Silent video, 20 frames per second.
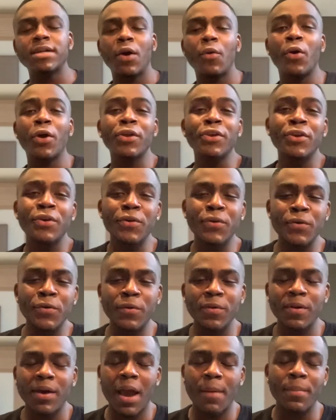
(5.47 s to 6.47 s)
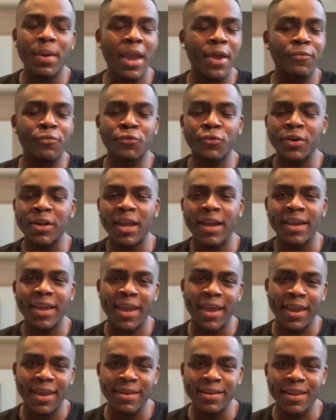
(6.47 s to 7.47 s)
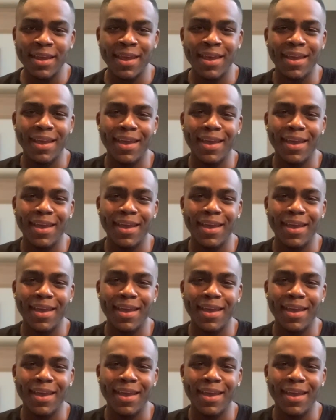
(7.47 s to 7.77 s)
how are you? I'm Henry again.